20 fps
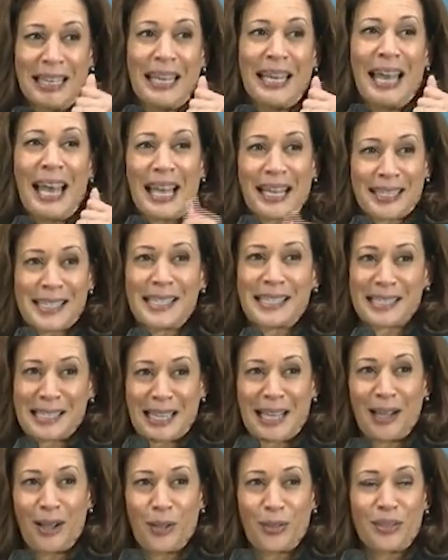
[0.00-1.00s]
access to
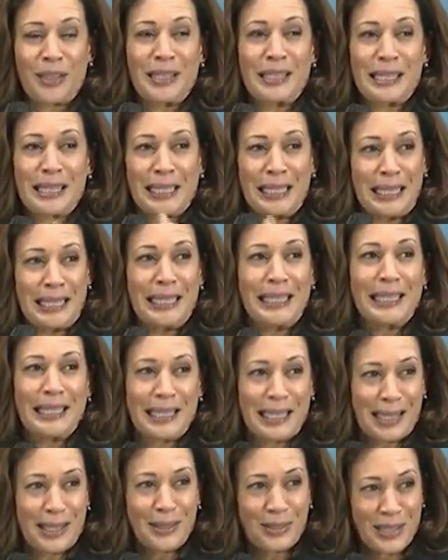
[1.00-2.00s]
health and dignity in
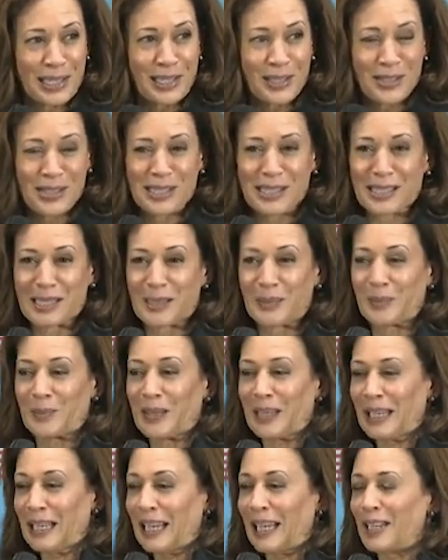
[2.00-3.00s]
the healthcare system.
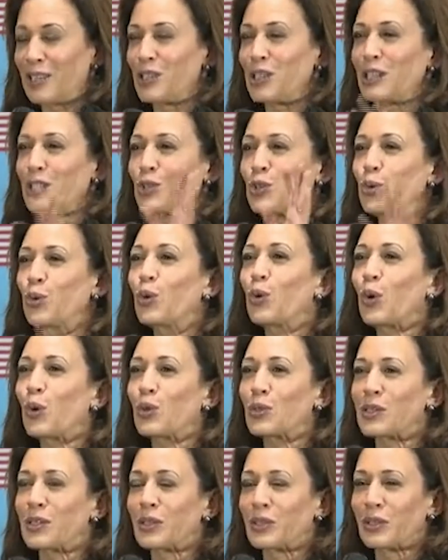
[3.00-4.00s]
And she had 2
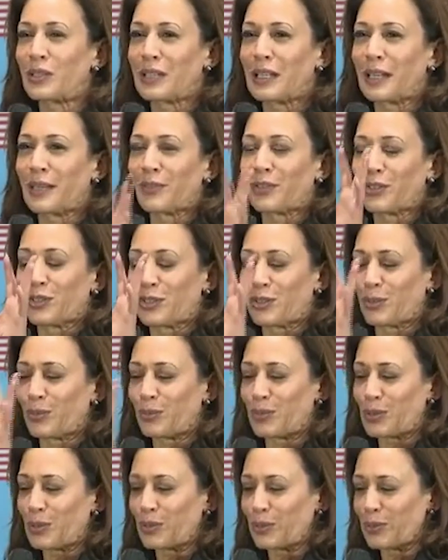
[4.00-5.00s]
goals in her life,
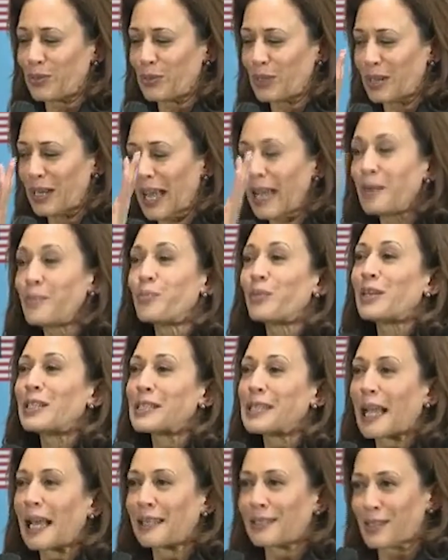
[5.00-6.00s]
to end
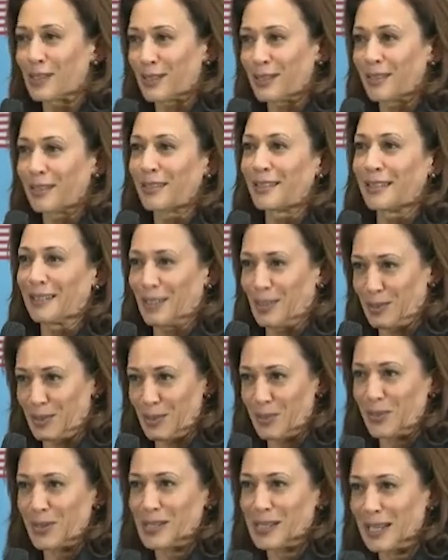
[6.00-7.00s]
breast cancer, she was
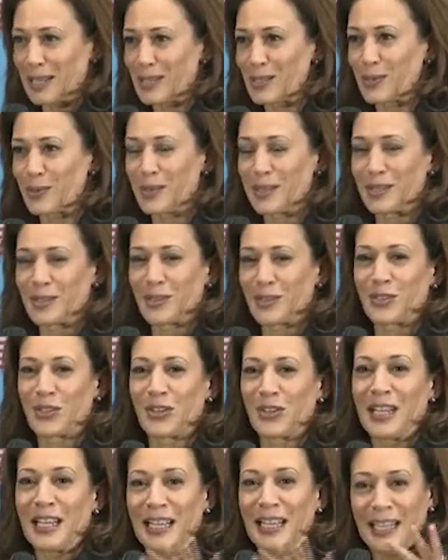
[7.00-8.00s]
a breast cancer
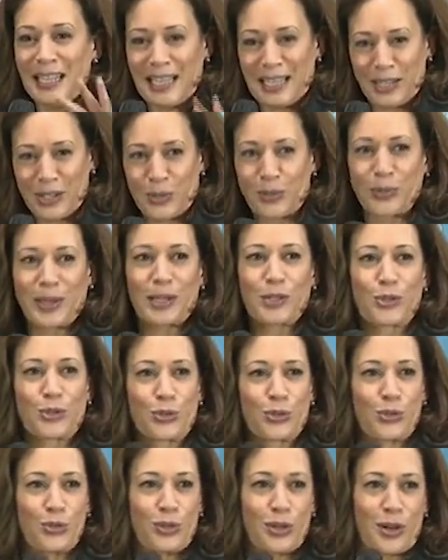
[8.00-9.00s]
researcher, and to raise her
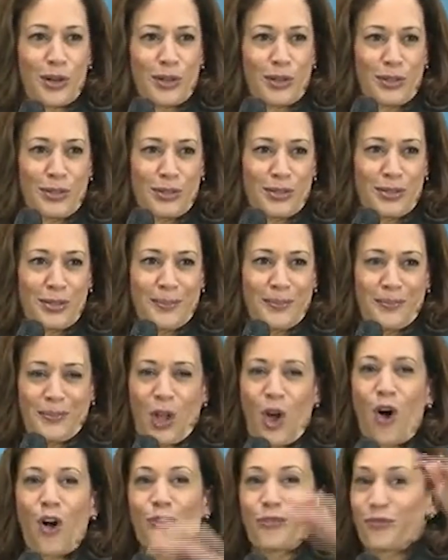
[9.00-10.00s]
2 daughters,
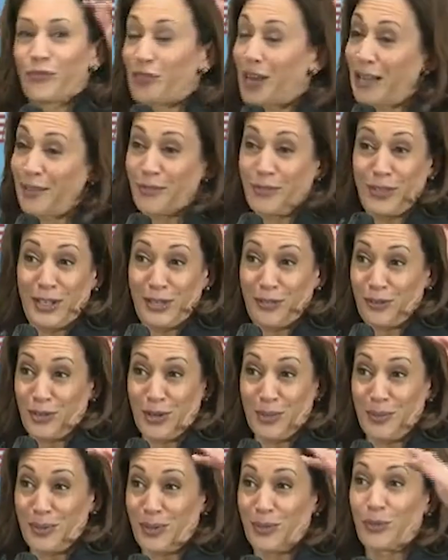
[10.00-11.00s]
all 5 feet of her,
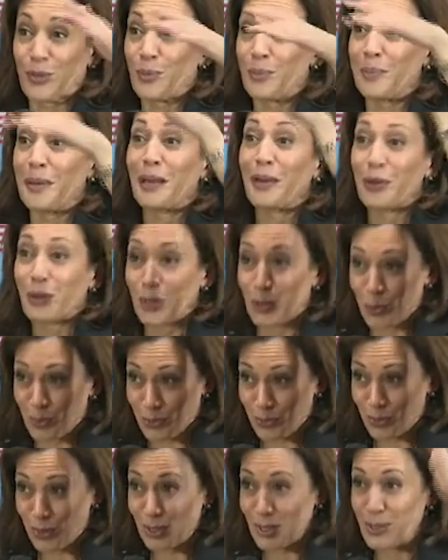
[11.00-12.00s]
but if you met her, you would
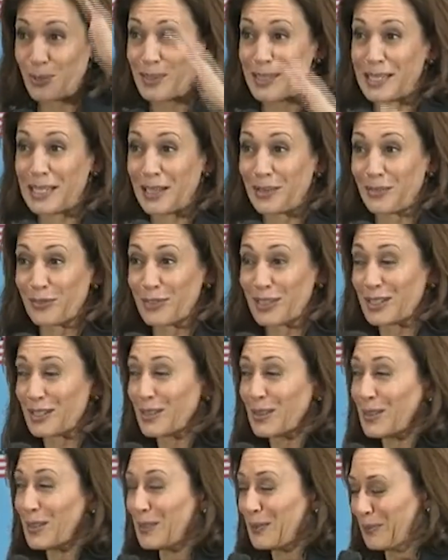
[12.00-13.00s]
have thought she was 10 feet
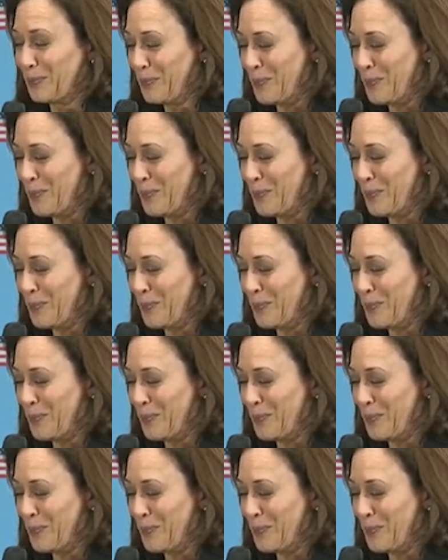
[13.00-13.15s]
tall.